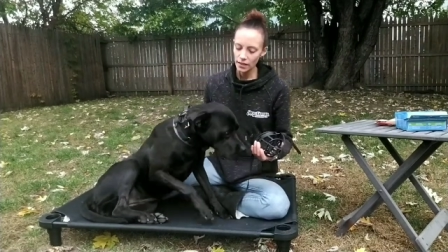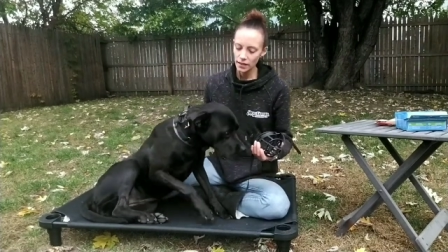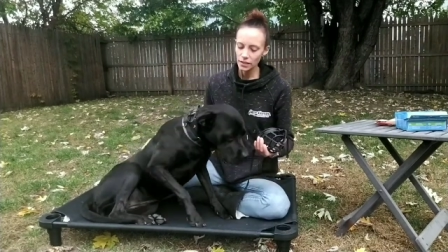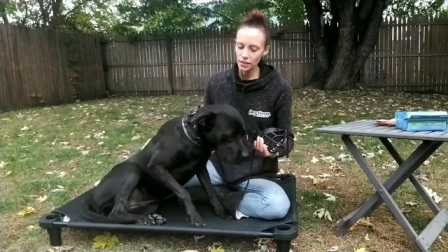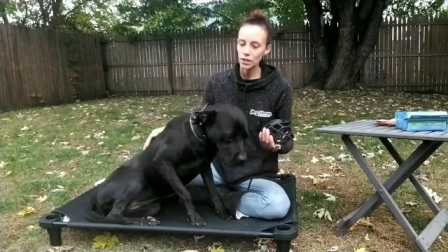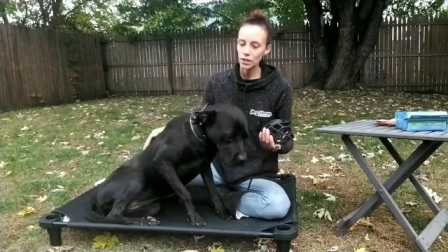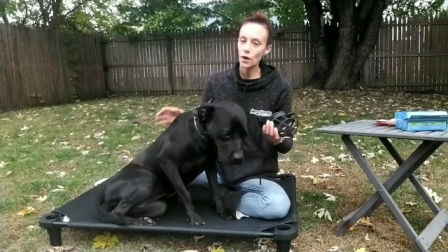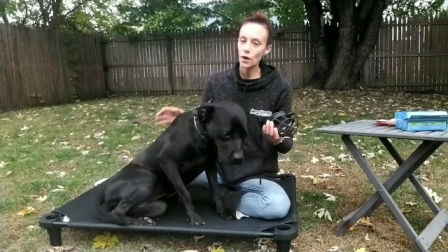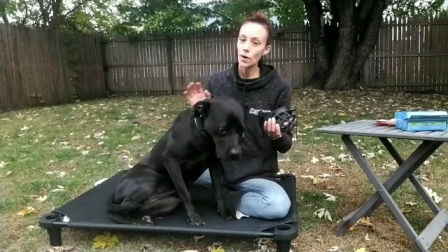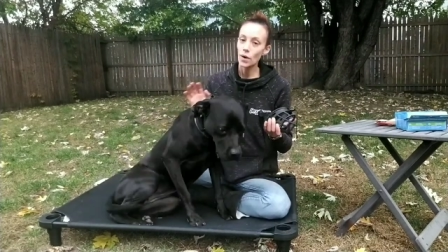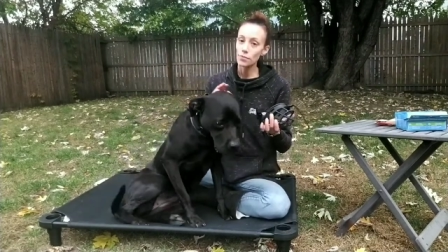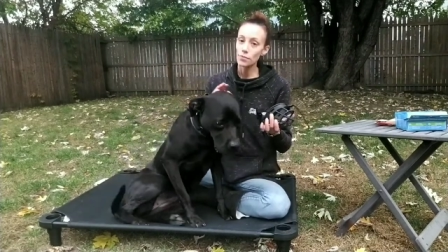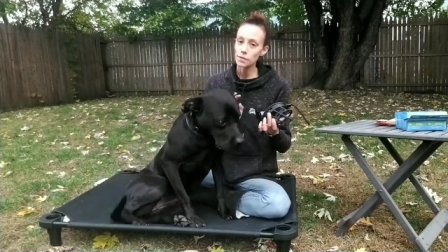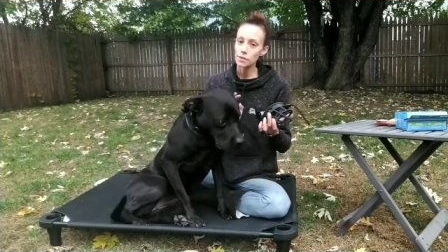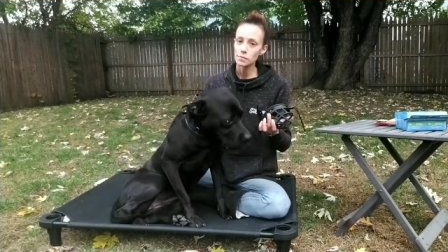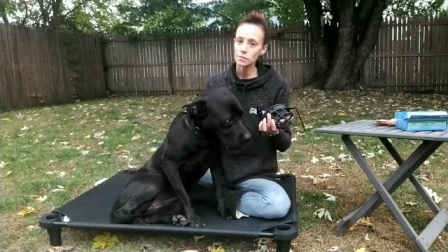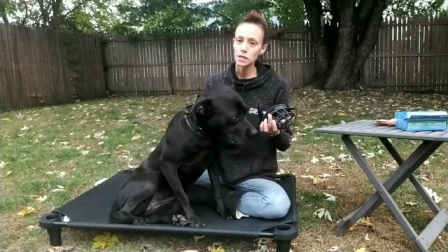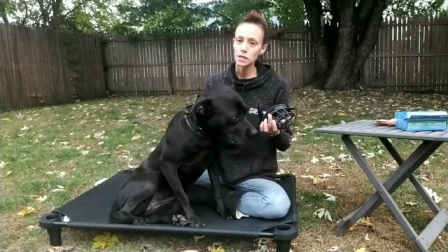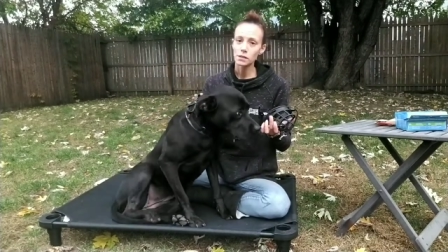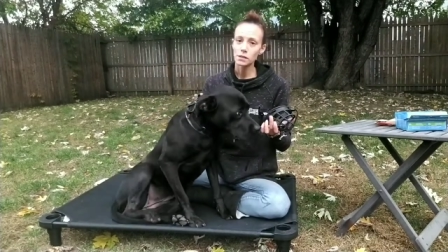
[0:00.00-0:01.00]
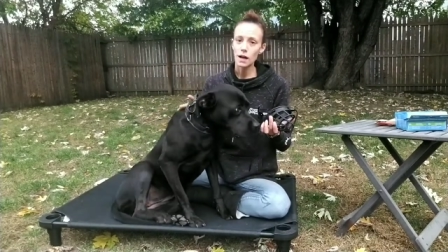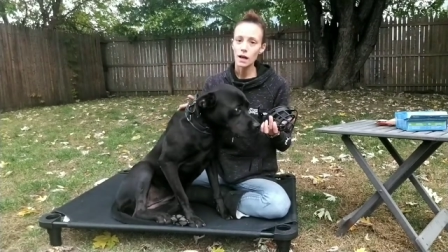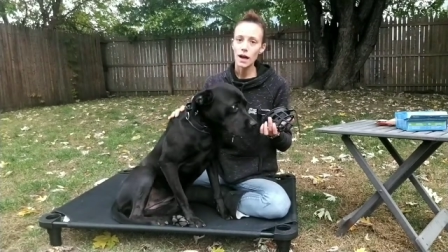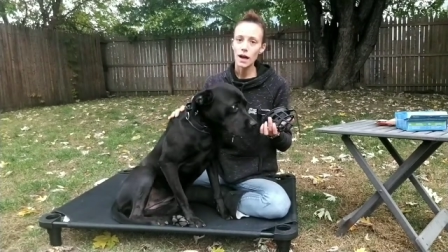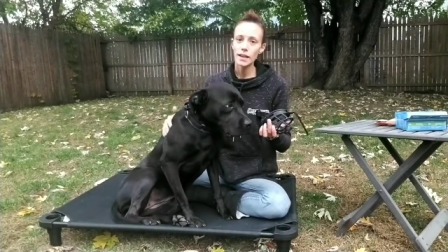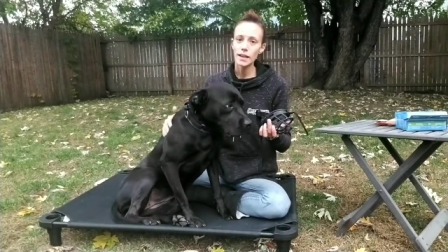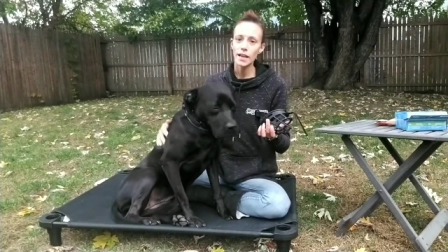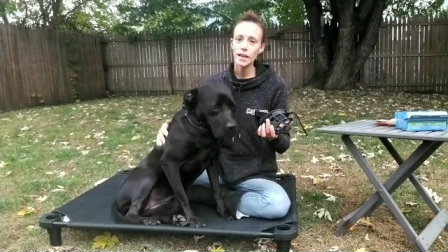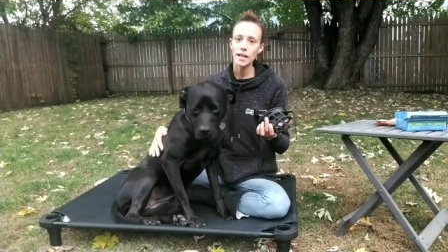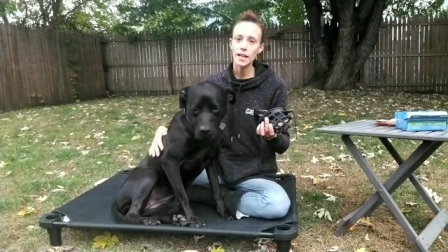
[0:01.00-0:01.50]
You don't want them to
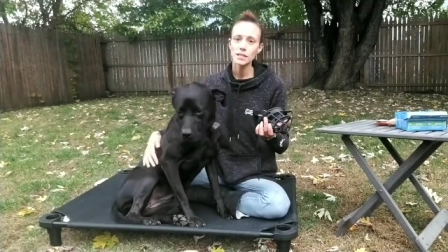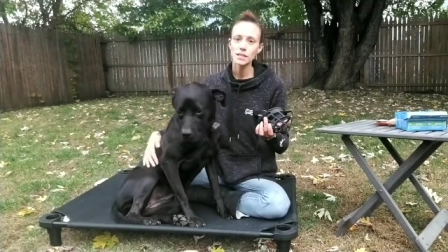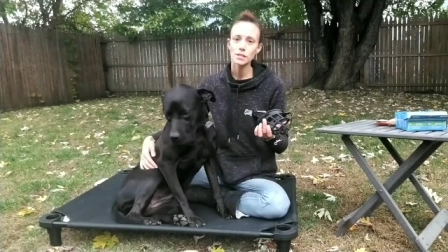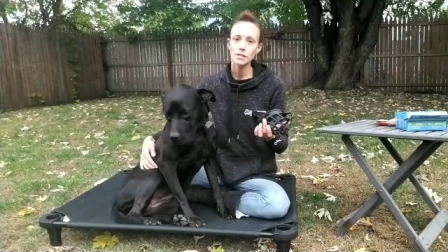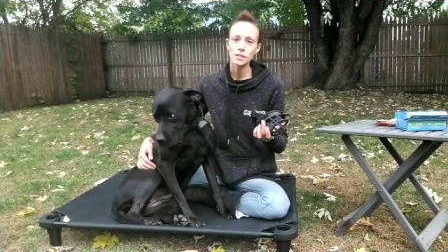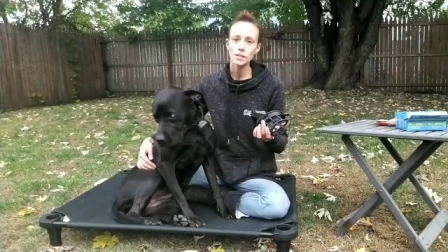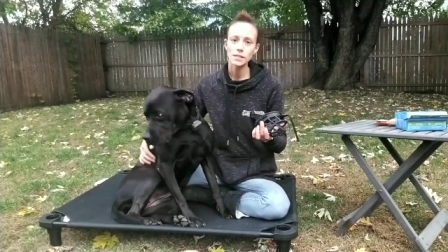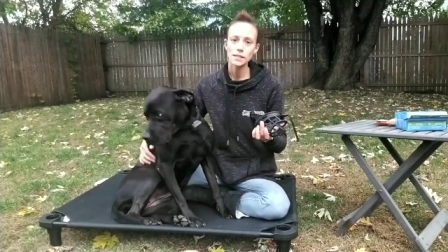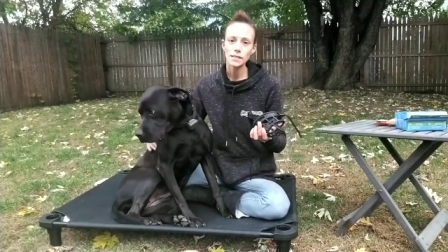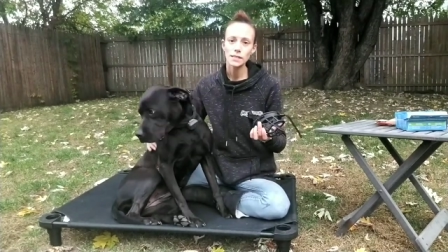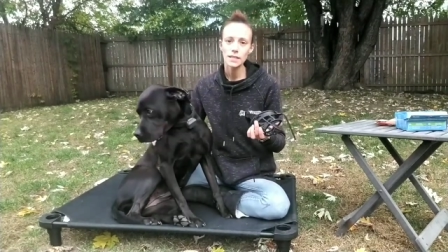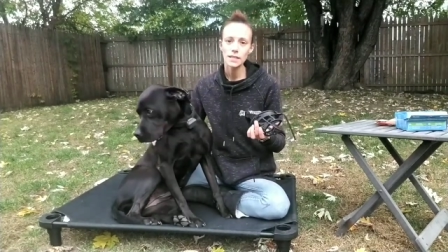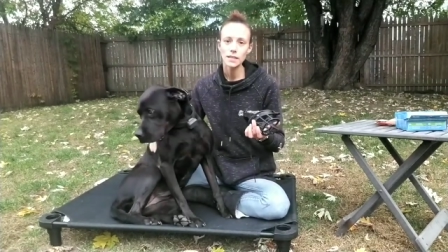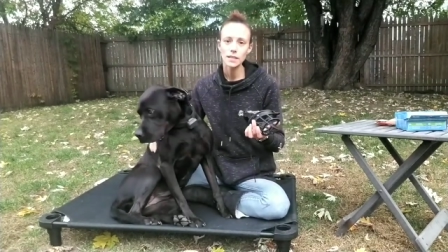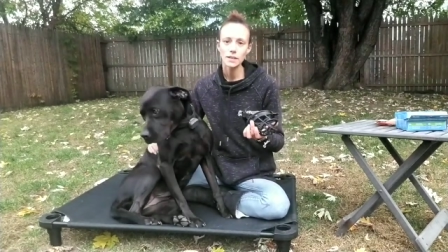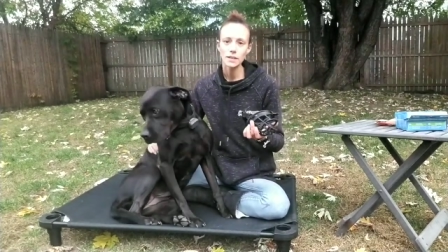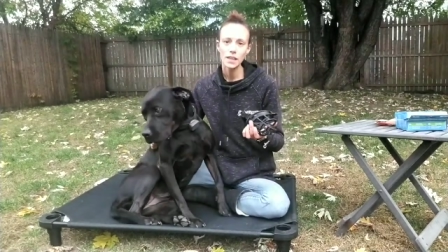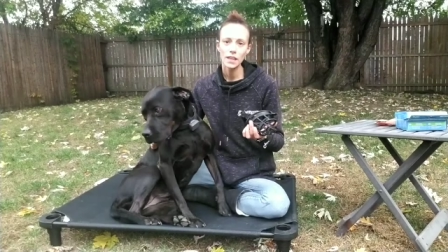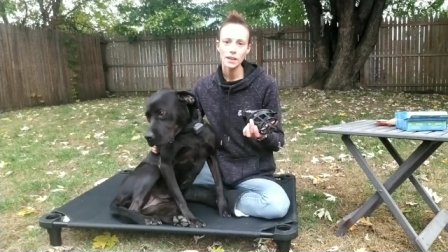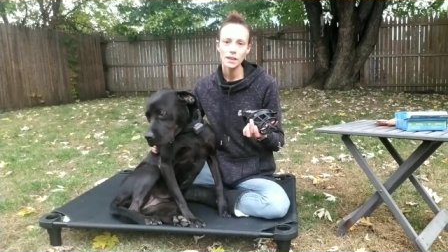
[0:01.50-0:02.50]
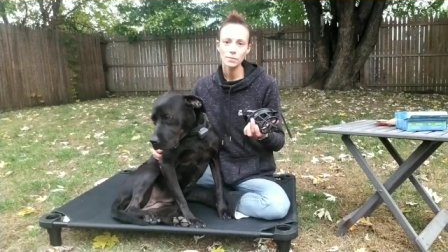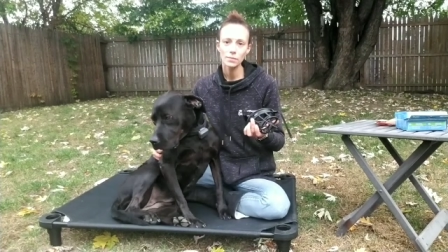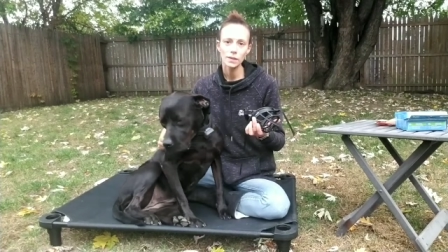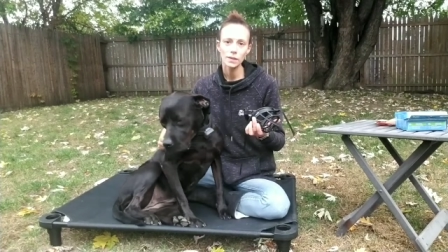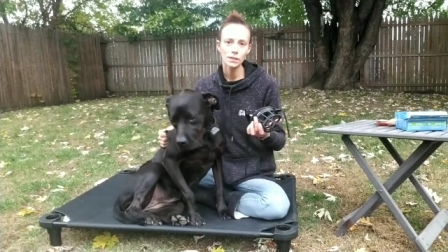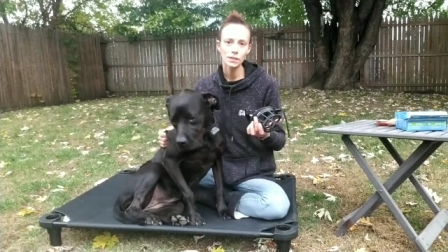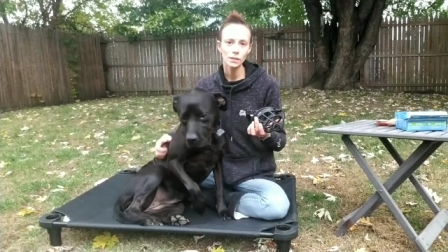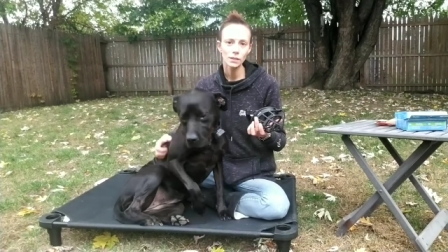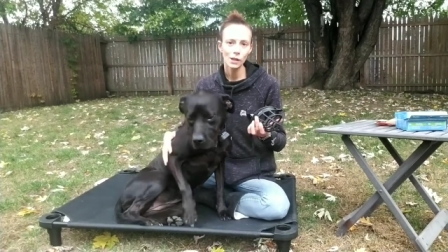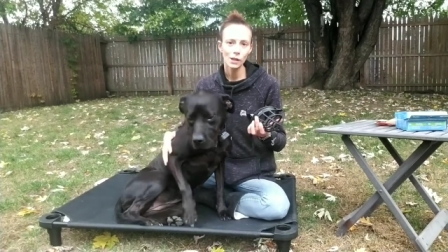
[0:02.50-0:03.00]
claw at it. As you can see, they
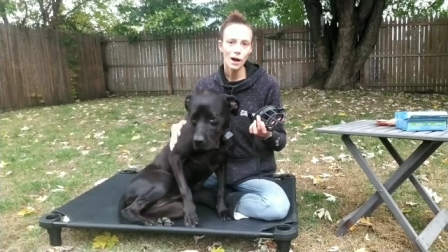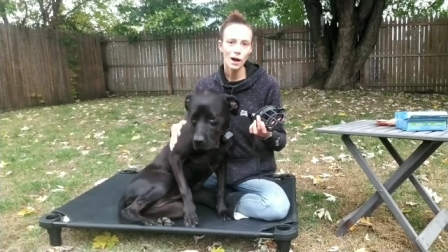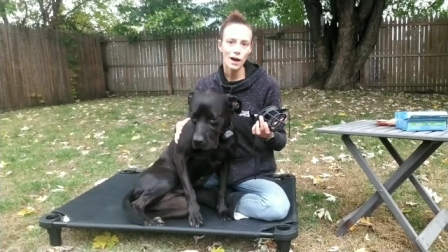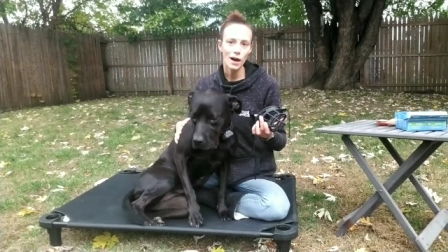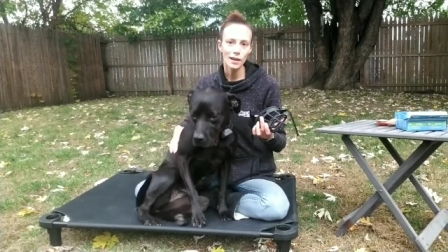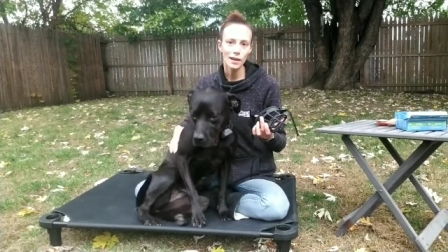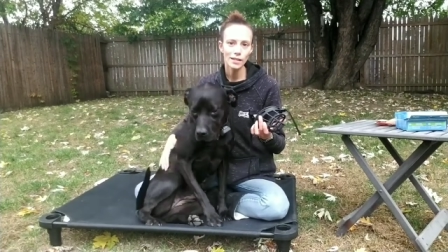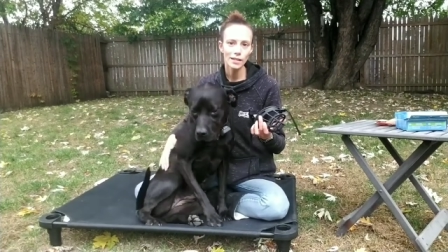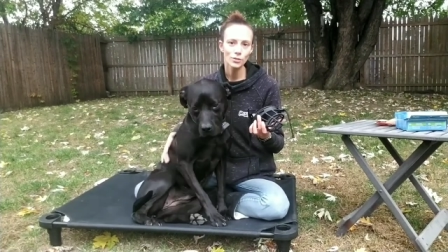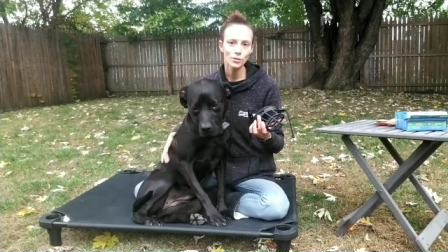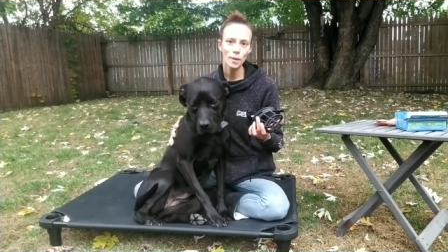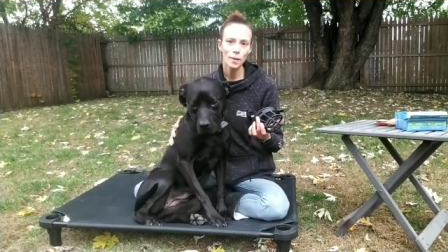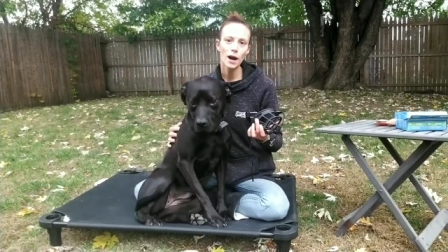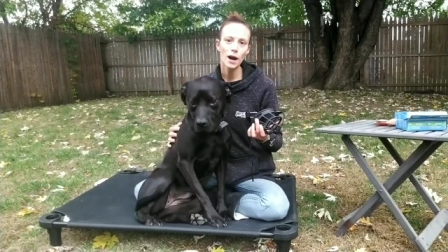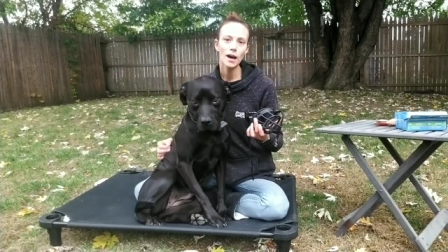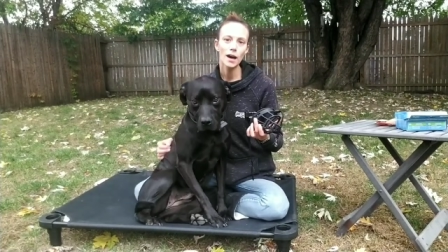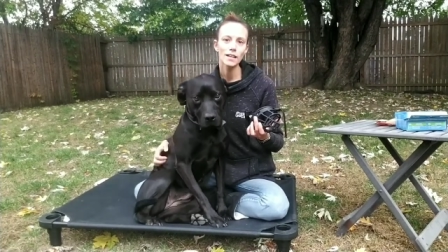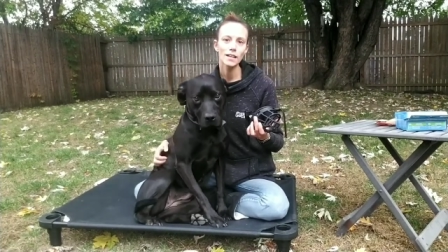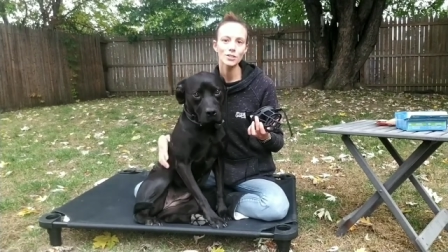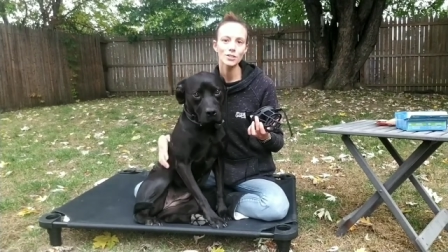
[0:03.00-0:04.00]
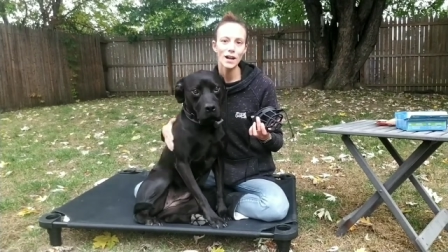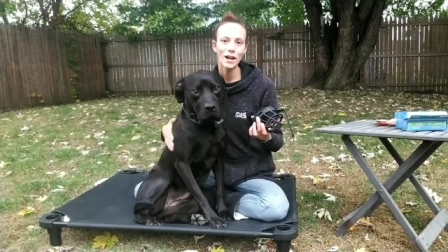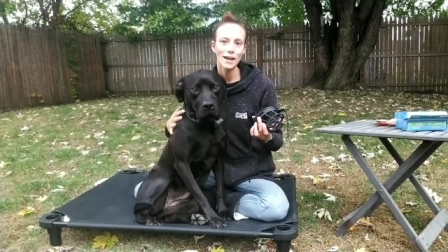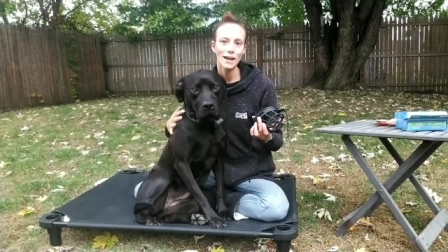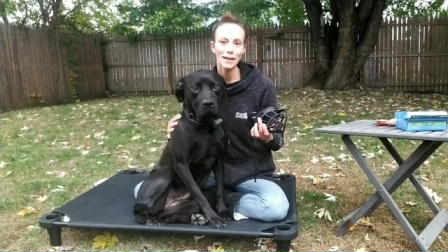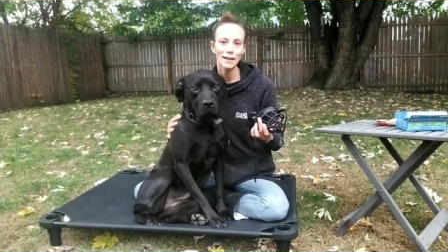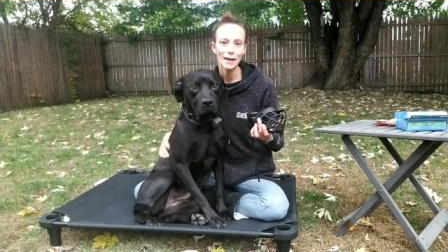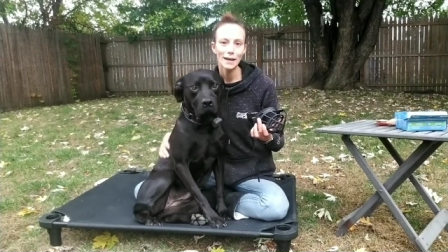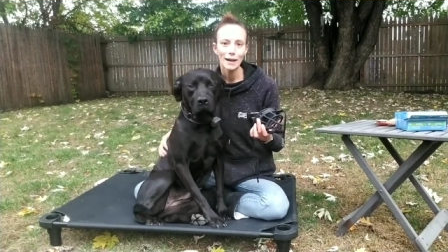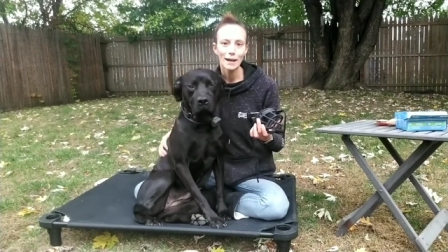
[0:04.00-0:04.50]
will claw at it, paw at it, try
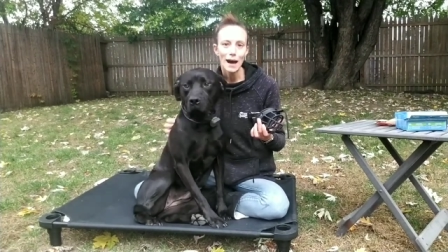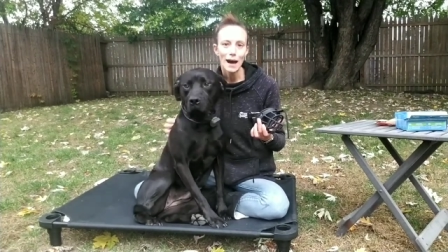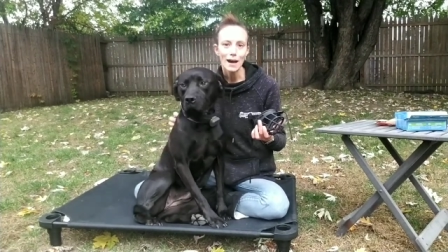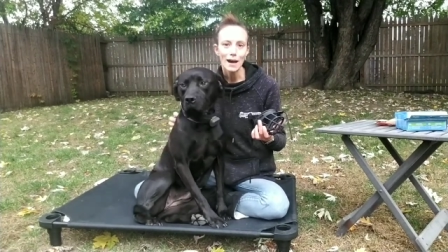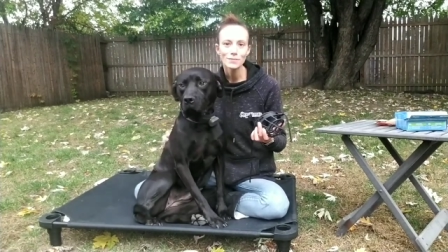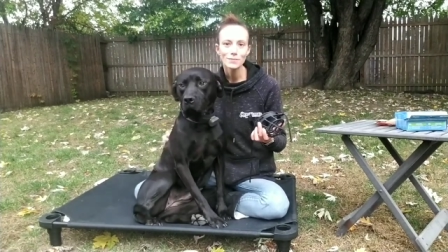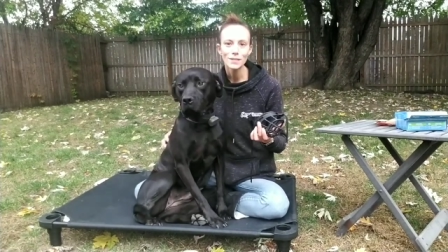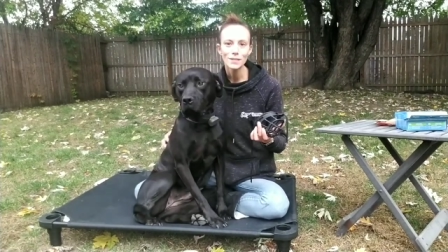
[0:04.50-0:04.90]
to get it off.